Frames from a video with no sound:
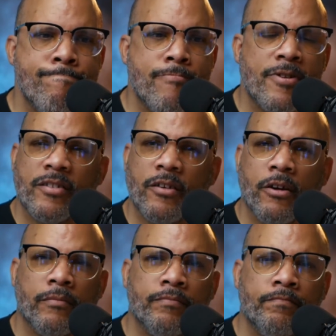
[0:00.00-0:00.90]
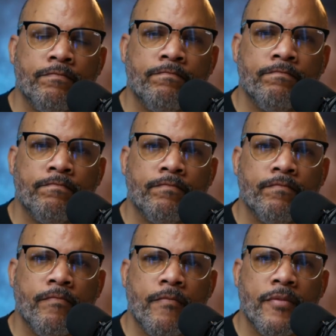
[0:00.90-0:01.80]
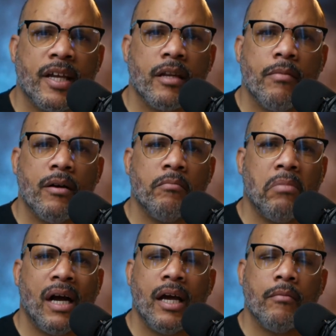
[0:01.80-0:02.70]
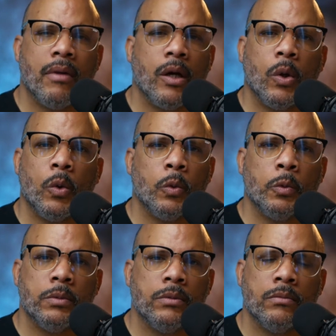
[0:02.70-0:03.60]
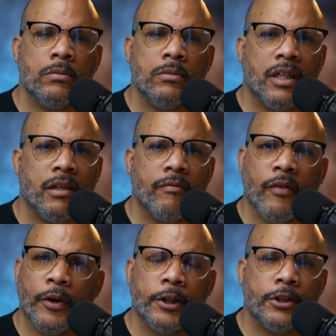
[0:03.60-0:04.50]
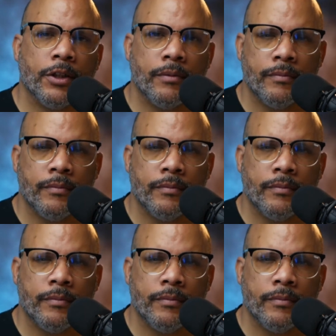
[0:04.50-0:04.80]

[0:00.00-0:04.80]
Start thinking about buying my own furniture,